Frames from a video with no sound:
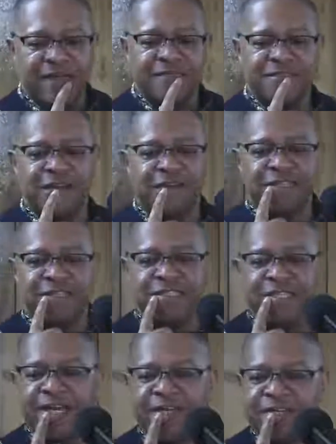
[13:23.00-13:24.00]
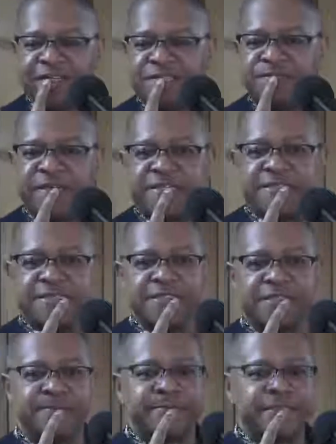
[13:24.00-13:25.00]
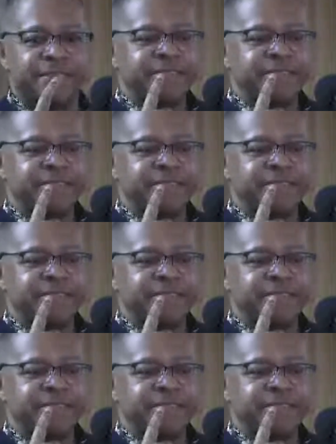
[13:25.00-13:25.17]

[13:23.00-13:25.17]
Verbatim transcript: I started to title this message something